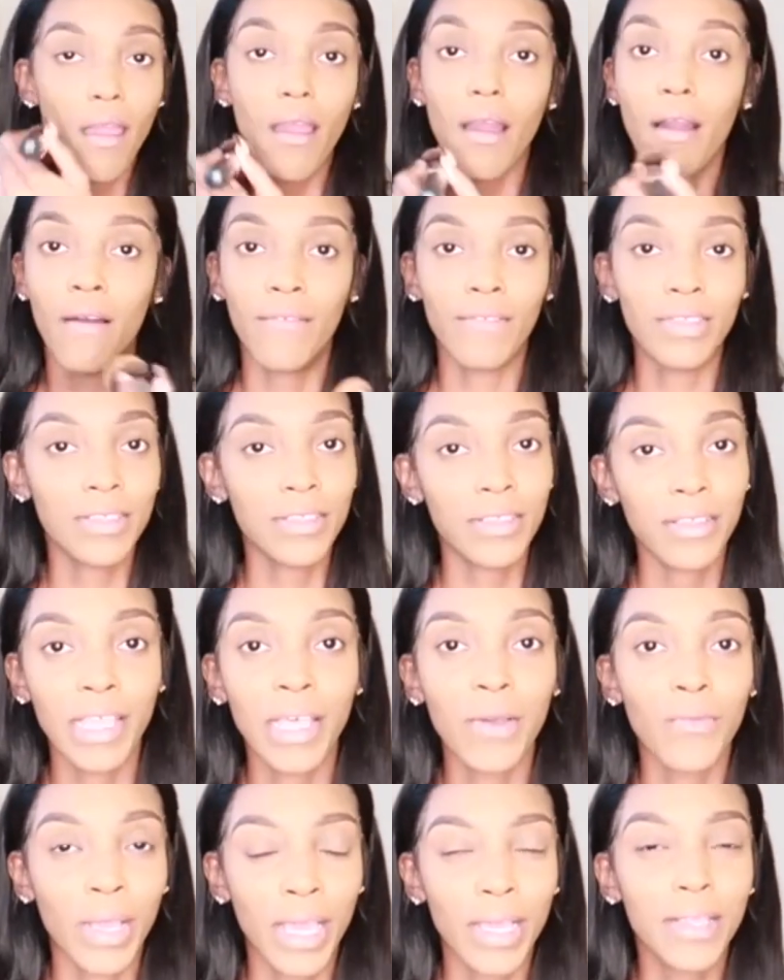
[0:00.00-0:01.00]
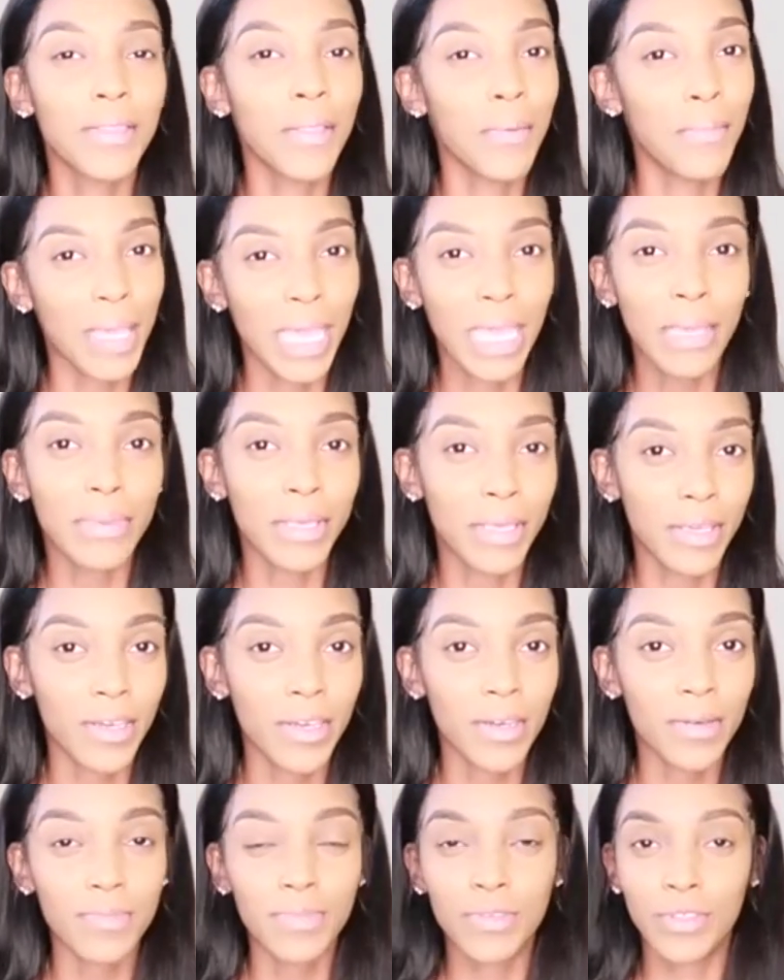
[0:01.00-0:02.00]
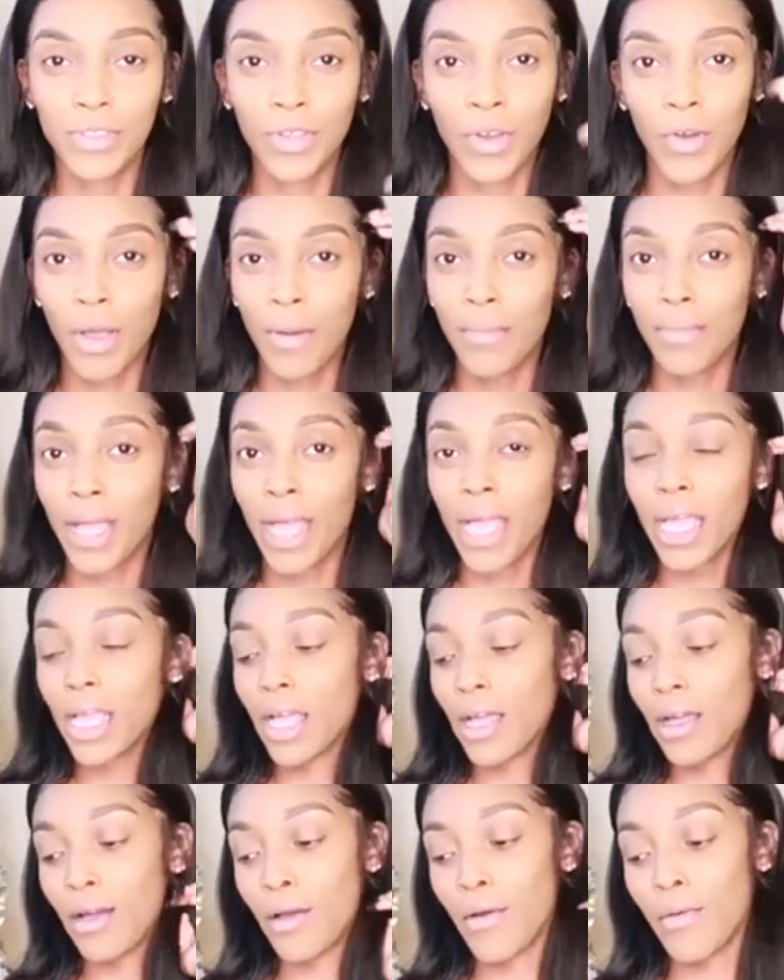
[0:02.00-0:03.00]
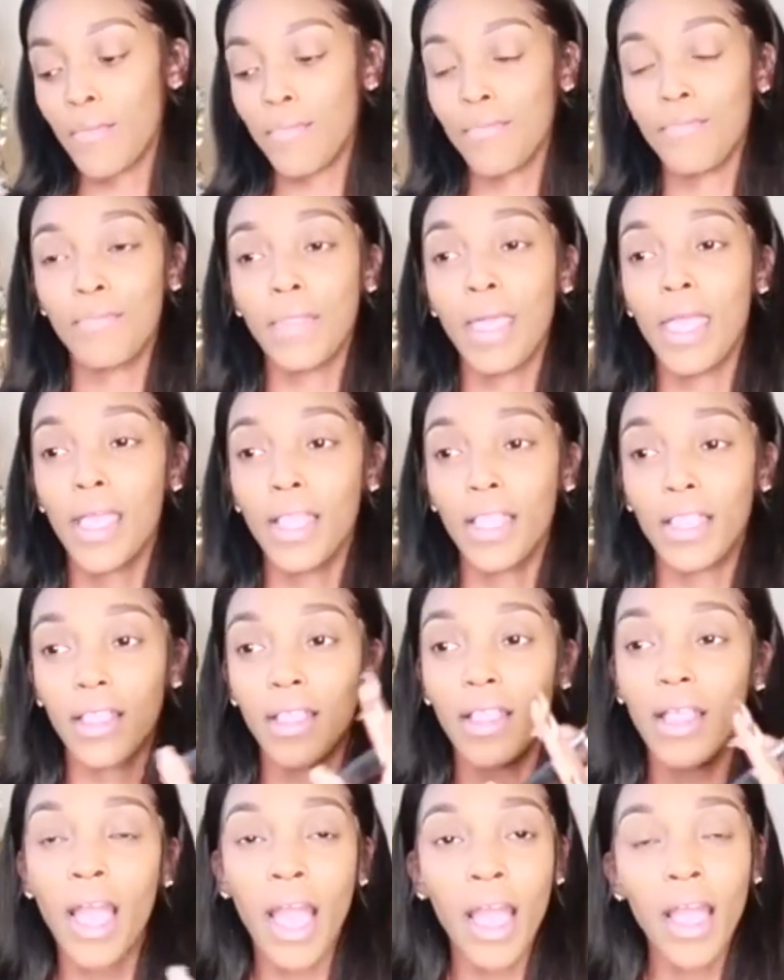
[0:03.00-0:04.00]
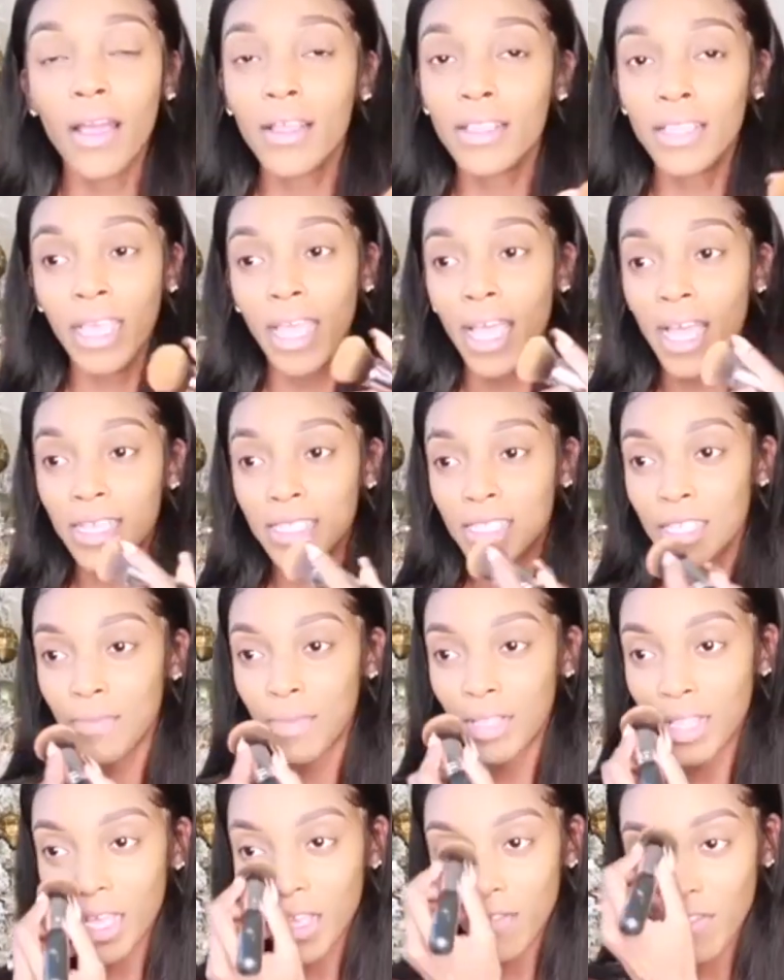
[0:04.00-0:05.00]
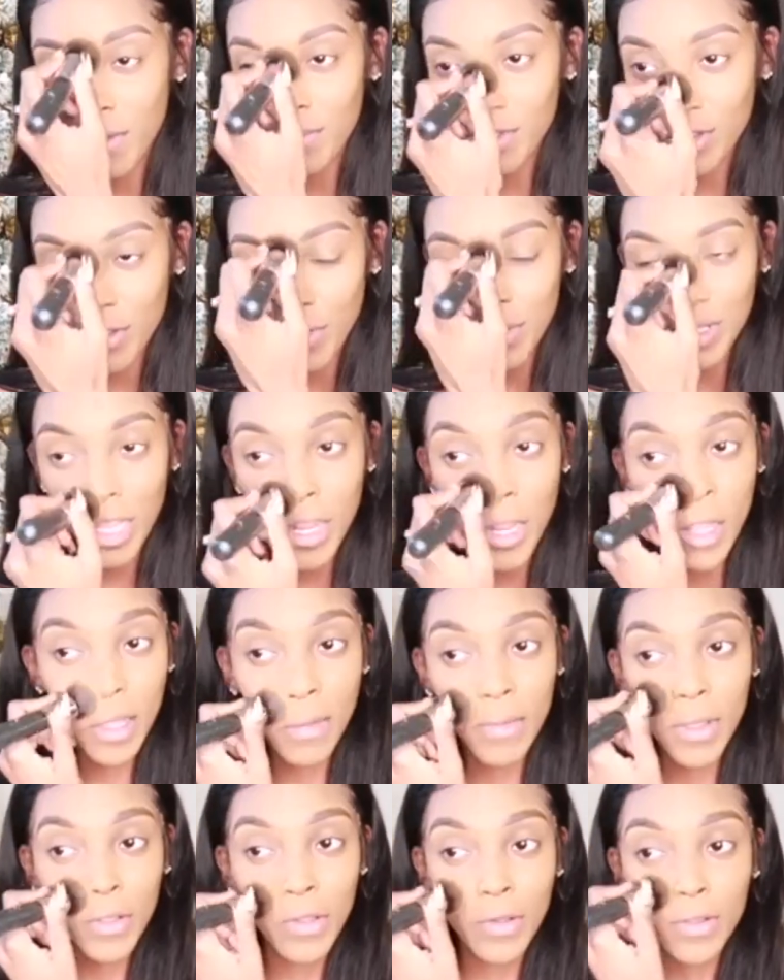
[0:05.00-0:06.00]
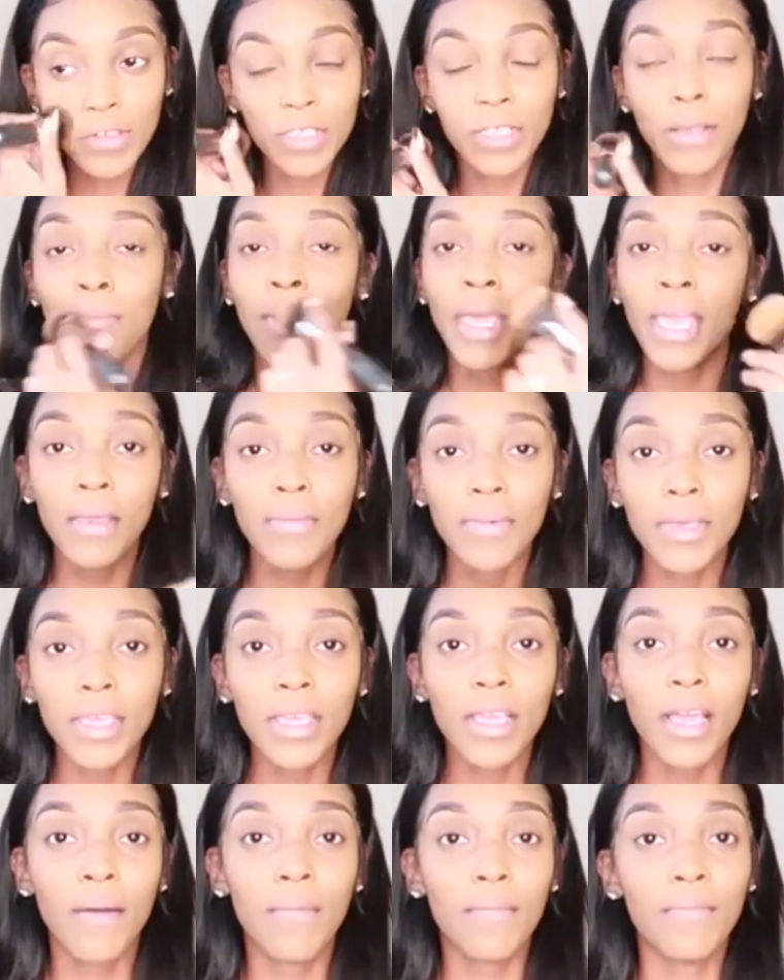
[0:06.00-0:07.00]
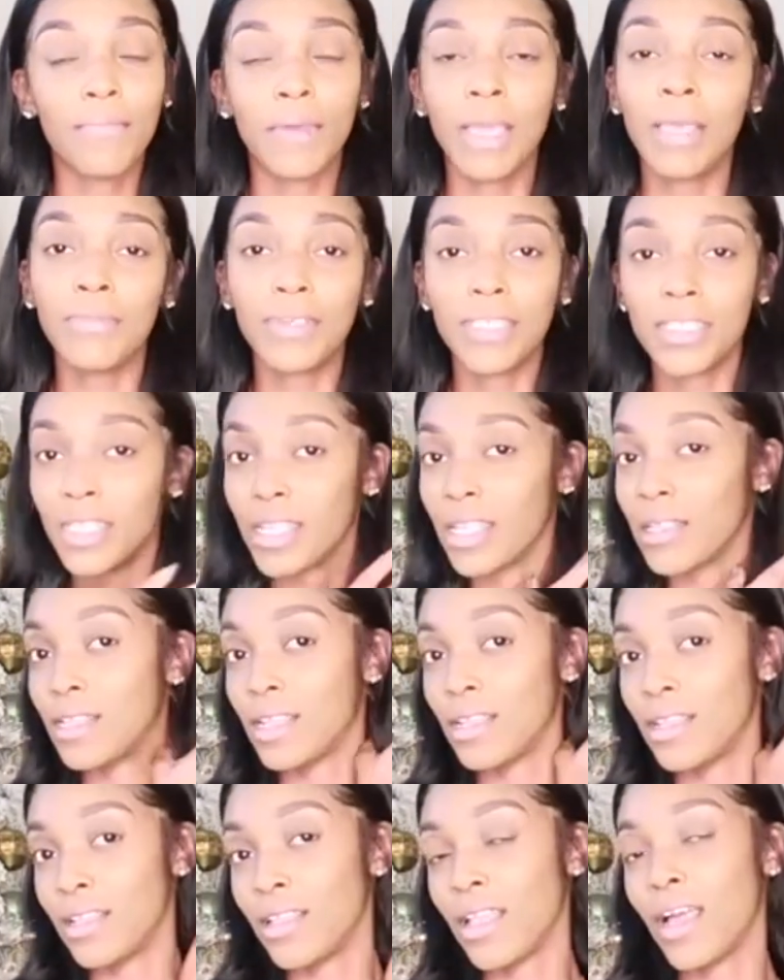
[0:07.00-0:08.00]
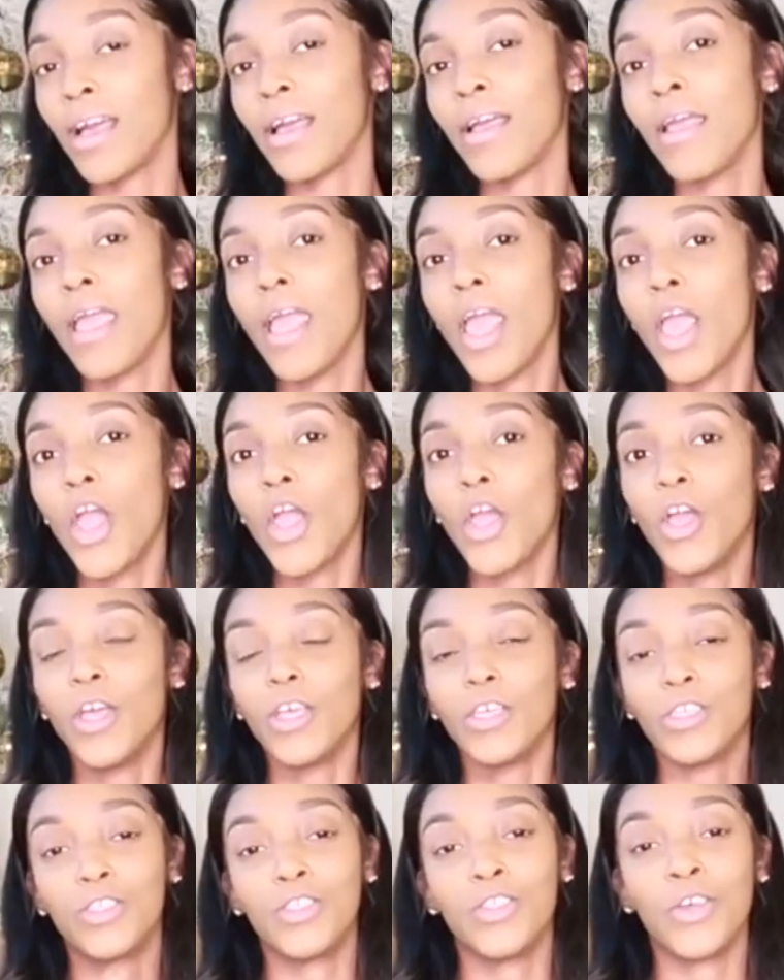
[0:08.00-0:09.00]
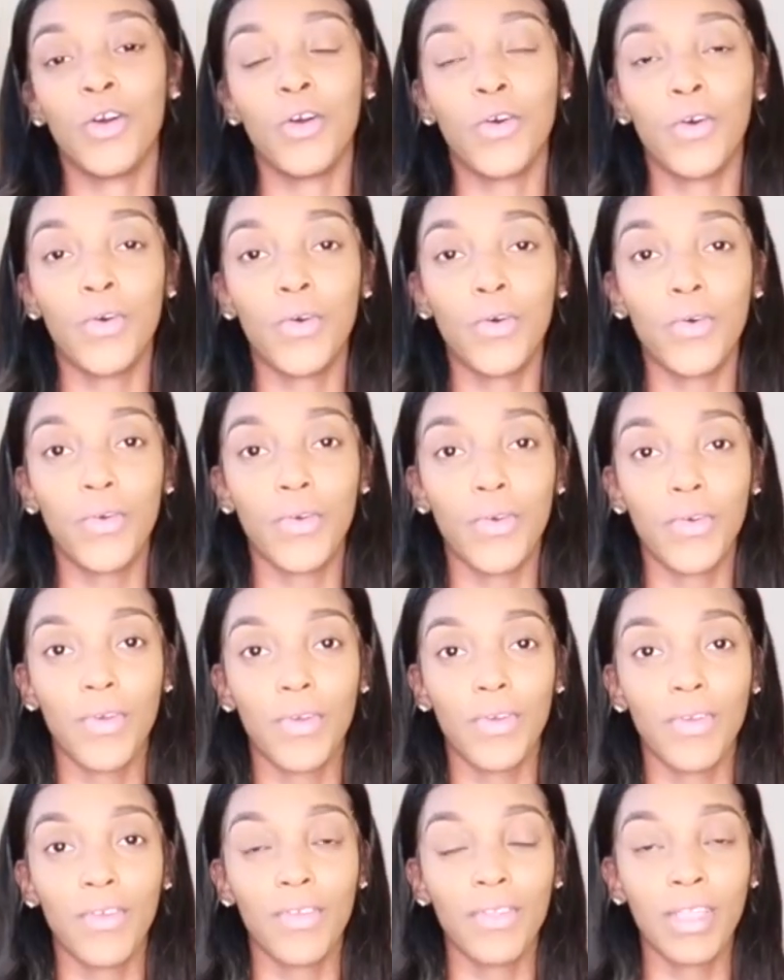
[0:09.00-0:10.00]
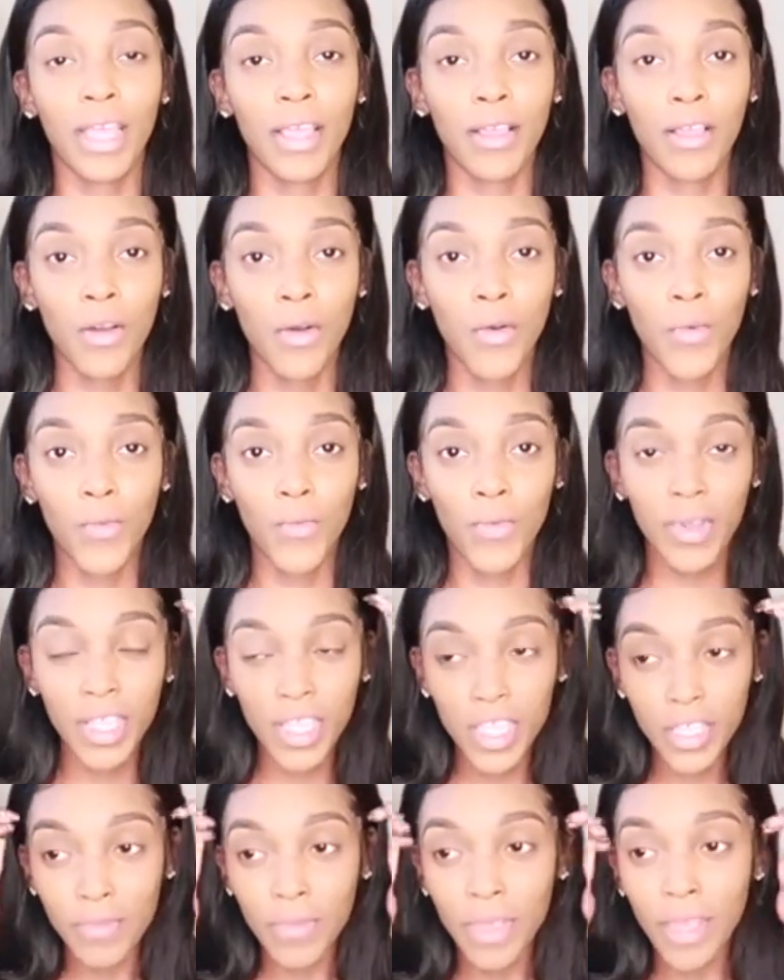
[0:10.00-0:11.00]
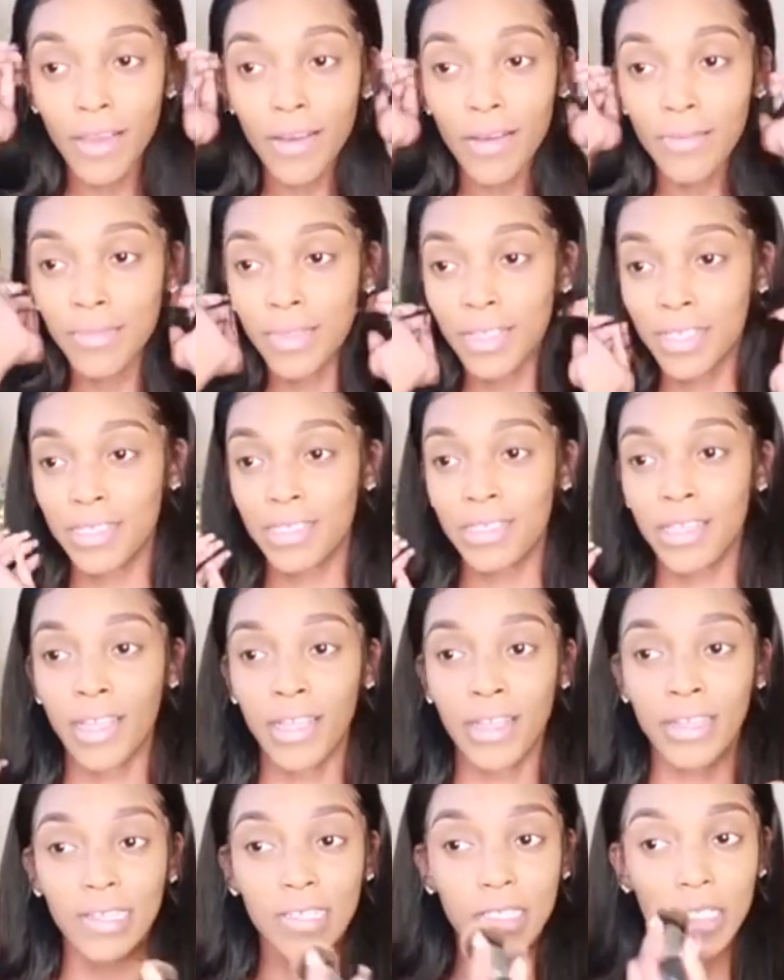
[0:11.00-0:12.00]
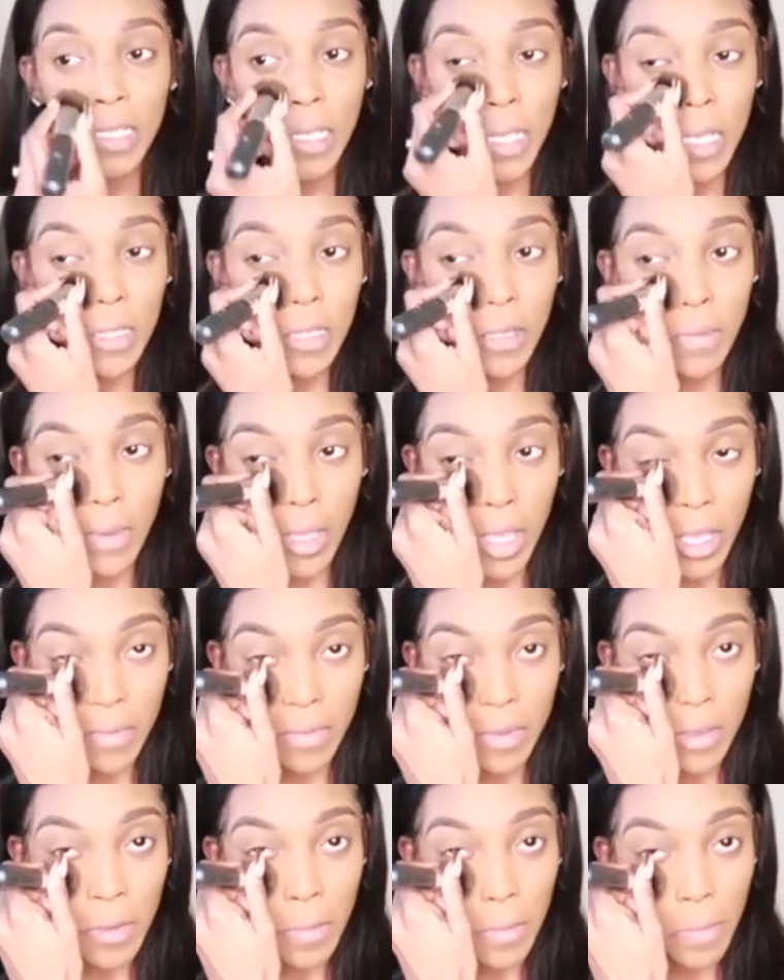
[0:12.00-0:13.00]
Obviously, they wake the baby up. So I'm like, they asking me like if I'm the only one here, and I'm like, no, there's a baby, I'm babysitting, So they go with me up the stairs to get the baby.